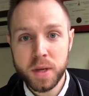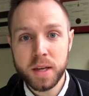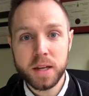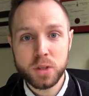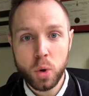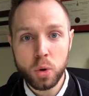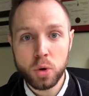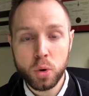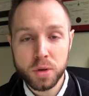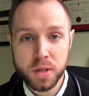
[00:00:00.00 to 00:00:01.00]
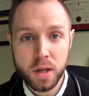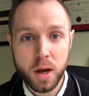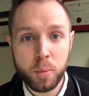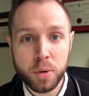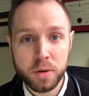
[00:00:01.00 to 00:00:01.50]
We can get a total
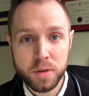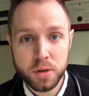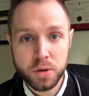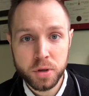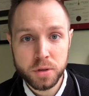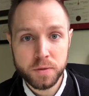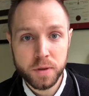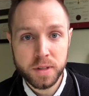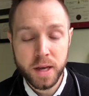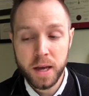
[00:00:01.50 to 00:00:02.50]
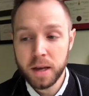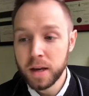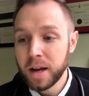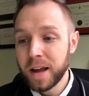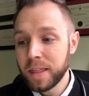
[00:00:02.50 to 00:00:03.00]
cortisol output of the adrenals for the day.
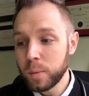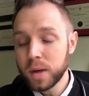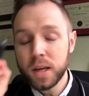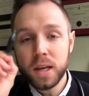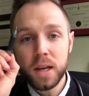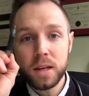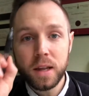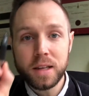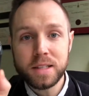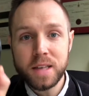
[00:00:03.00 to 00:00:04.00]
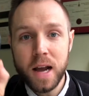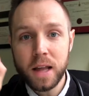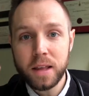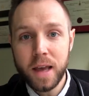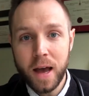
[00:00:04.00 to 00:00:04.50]
Then we can get
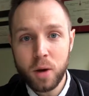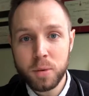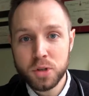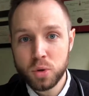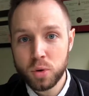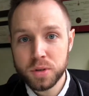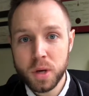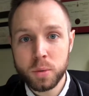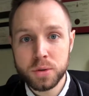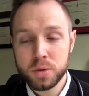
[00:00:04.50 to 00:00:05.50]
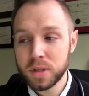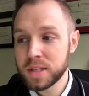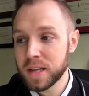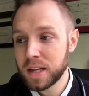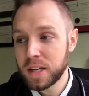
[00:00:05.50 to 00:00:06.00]
exactly how much cortisol was
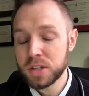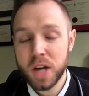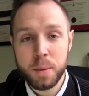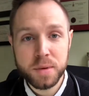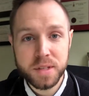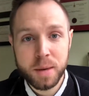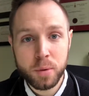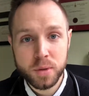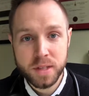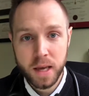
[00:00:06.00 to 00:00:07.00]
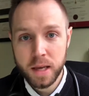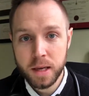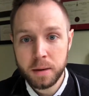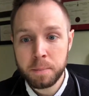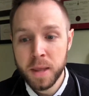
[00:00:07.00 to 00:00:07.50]
released at each time the sample was
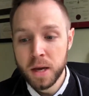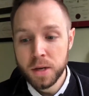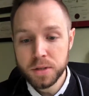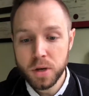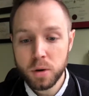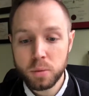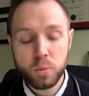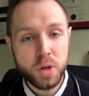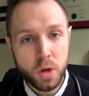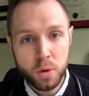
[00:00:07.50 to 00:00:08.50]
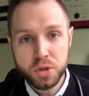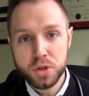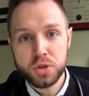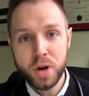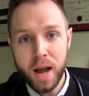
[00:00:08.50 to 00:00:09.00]
taken. So we know it
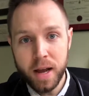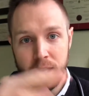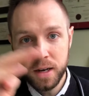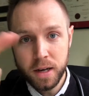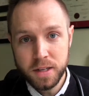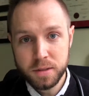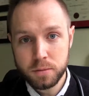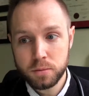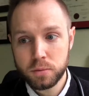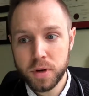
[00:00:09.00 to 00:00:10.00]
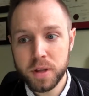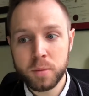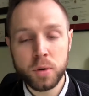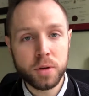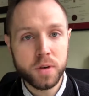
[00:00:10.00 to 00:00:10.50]
should track in a nice
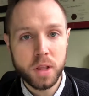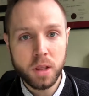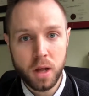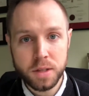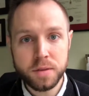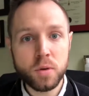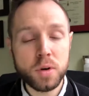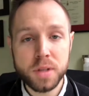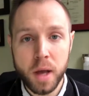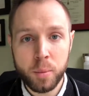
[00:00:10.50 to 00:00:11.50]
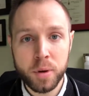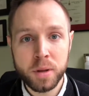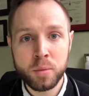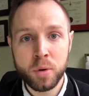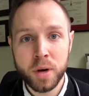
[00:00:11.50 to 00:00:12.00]
rhythm where you've got lots of cortisol output in
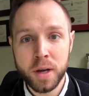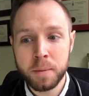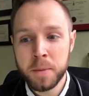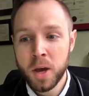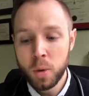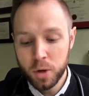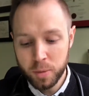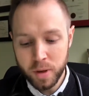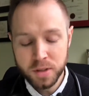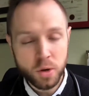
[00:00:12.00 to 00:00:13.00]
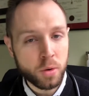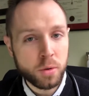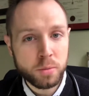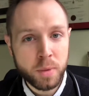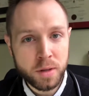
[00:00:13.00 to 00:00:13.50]
the morning. When your
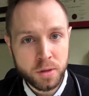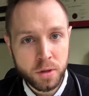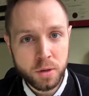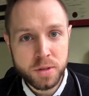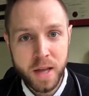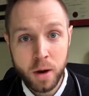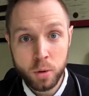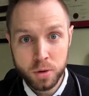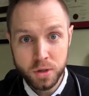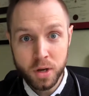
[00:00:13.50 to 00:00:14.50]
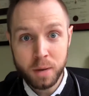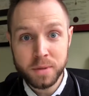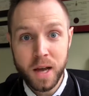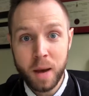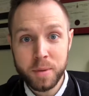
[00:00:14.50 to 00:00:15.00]
melatonin goes down, cortisol
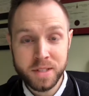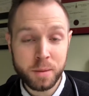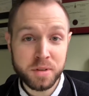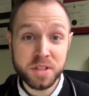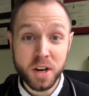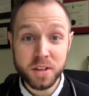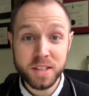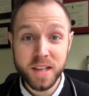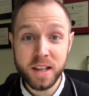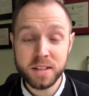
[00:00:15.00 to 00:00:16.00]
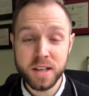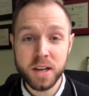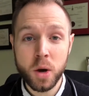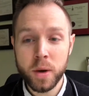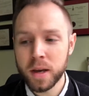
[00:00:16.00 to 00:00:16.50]
comes up. It's time to start the day. Let's get
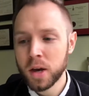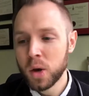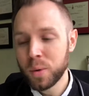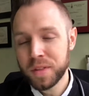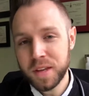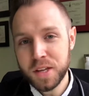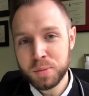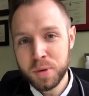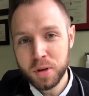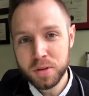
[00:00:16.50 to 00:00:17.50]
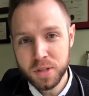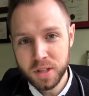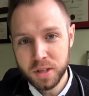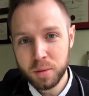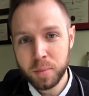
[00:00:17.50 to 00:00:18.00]
going. With each meal, there's a
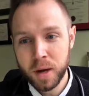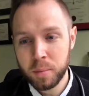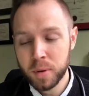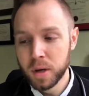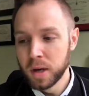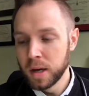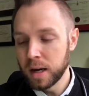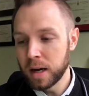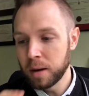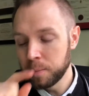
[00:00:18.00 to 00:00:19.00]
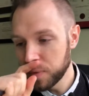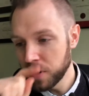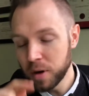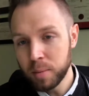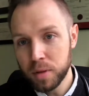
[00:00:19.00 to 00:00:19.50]
little bump.
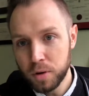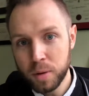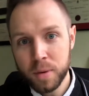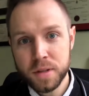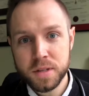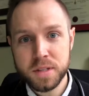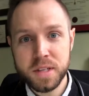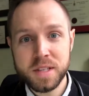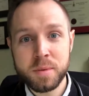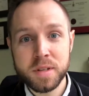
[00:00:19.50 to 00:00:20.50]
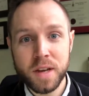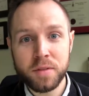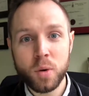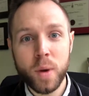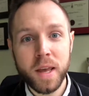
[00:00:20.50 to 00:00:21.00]
30 minutes to 60 minutes
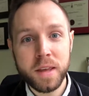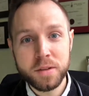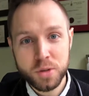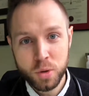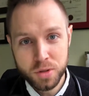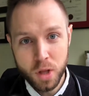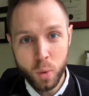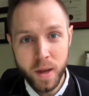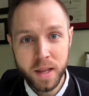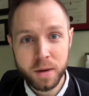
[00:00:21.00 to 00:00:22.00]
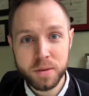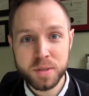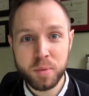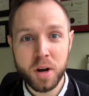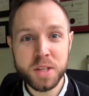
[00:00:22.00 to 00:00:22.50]
after waking, there's a cortisol awakening
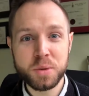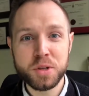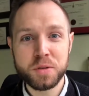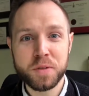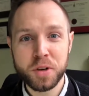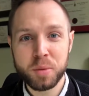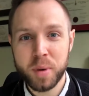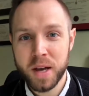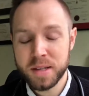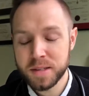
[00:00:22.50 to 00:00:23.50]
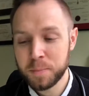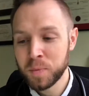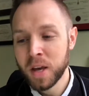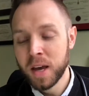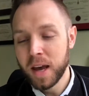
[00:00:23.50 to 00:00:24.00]
response where you should feel your best.
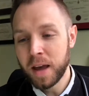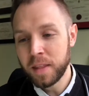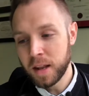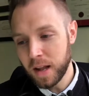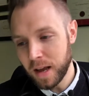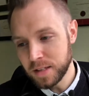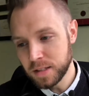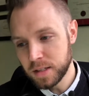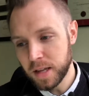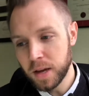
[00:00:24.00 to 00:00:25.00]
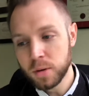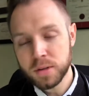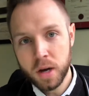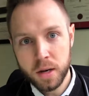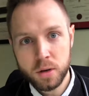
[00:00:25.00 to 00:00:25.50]
And then as the day
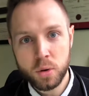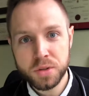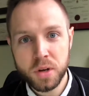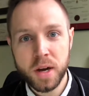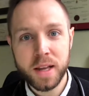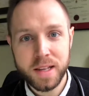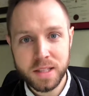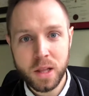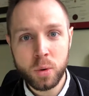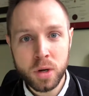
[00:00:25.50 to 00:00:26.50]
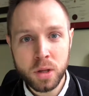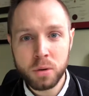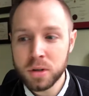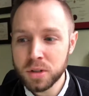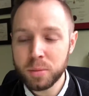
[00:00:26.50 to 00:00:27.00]
goes on, cortisol kind of gets lower and
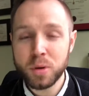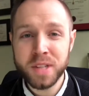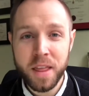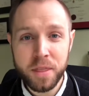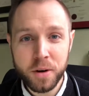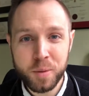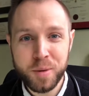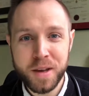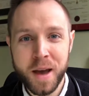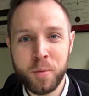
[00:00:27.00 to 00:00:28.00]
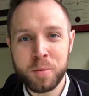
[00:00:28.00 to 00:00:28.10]
lower until about 10:30 p.m.